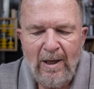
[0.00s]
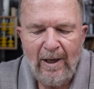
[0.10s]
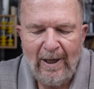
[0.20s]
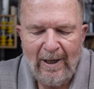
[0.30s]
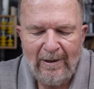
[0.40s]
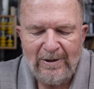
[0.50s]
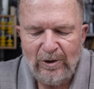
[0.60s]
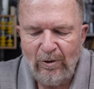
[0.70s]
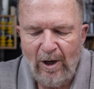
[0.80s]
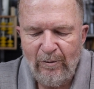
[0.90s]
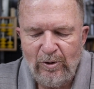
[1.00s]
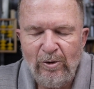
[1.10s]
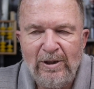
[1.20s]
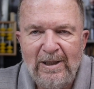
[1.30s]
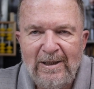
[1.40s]
And it's a good
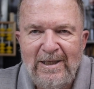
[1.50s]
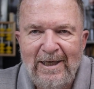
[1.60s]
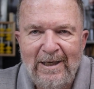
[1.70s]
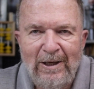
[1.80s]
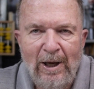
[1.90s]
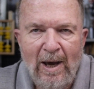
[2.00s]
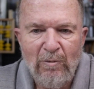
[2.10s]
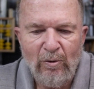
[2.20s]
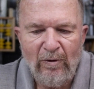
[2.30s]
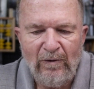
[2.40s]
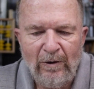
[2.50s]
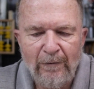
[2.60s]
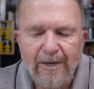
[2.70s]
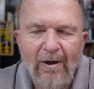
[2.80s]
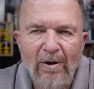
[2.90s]
opportunity to take a camera with
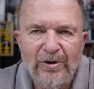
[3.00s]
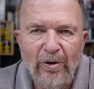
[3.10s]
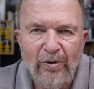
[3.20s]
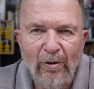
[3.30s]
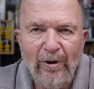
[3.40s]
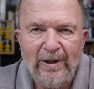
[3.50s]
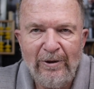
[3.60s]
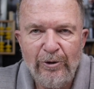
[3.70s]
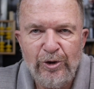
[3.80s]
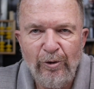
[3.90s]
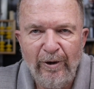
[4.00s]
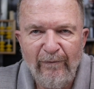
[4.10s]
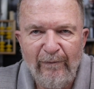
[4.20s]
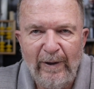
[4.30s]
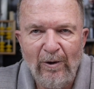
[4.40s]
you. Also, knowing that you're shooting
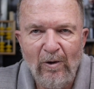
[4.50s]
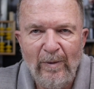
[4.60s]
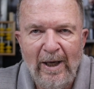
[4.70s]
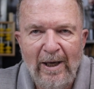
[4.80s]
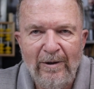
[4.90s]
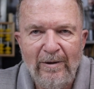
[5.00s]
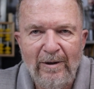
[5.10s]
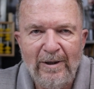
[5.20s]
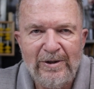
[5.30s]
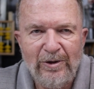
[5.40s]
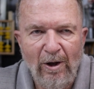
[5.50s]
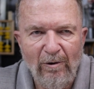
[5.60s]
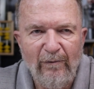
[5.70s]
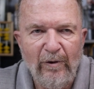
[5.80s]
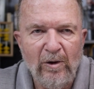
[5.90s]
film and it's
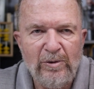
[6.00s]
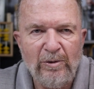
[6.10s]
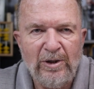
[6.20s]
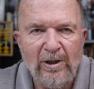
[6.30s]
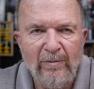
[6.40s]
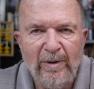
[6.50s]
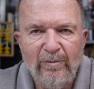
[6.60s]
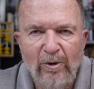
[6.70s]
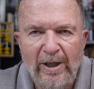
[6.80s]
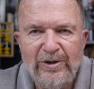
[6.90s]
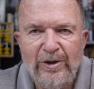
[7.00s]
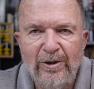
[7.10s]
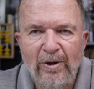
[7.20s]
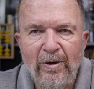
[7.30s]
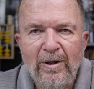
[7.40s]
color film, so it's a little bit
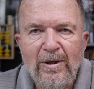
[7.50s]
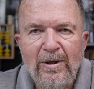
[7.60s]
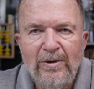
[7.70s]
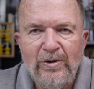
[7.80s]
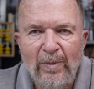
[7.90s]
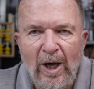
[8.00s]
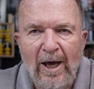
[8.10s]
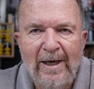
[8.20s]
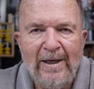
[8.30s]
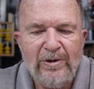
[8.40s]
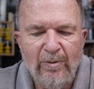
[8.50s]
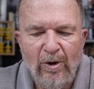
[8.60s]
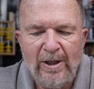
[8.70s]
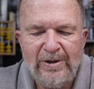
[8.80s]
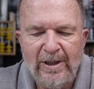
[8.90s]
pricier to buy and to
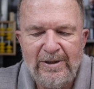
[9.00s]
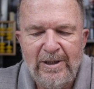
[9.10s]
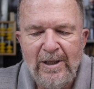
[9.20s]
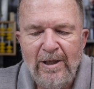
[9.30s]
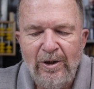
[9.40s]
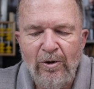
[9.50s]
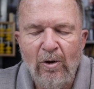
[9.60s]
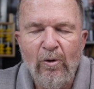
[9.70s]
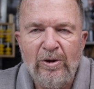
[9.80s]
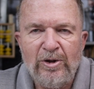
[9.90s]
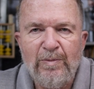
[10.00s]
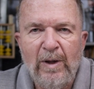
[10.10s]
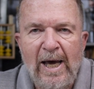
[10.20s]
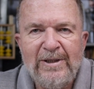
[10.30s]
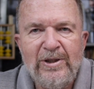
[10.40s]
process. You don't want to just
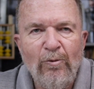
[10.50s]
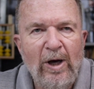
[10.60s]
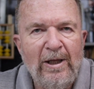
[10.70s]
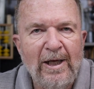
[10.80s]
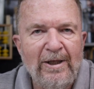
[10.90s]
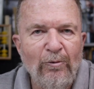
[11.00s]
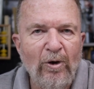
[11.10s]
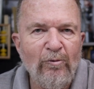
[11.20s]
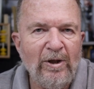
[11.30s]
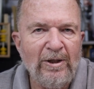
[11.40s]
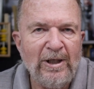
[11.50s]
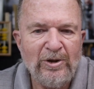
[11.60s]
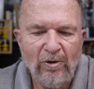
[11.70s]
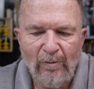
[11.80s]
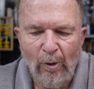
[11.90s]
blast away like you would with a
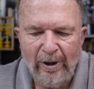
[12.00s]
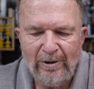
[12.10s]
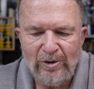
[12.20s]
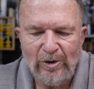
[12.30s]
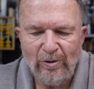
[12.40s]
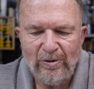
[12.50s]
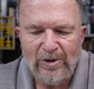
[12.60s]
digital point and shoot.